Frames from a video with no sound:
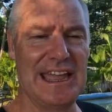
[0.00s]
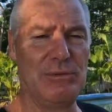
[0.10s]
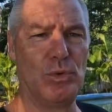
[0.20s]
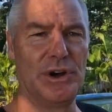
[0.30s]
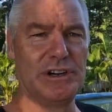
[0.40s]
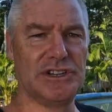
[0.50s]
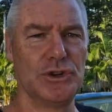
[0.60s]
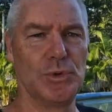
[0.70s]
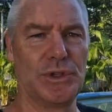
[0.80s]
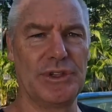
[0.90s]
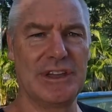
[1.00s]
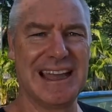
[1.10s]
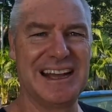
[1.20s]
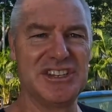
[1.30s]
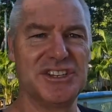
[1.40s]
And whereas you would
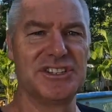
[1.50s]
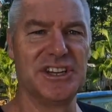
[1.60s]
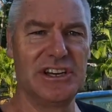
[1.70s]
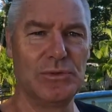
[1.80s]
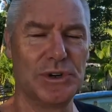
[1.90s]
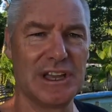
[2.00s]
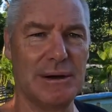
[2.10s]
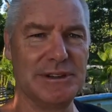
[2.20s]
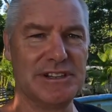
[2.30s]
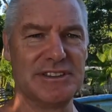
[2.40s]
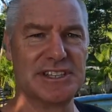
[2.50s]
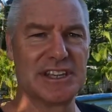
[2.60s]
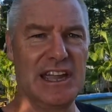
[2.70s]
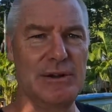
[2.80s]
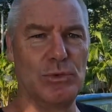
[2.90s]
think Argentina would come into this
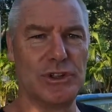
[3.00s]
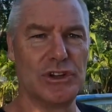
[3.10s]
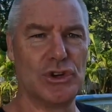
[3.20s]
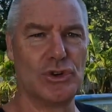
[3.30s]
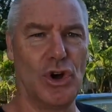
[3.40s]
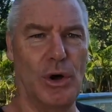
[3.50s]
game with a good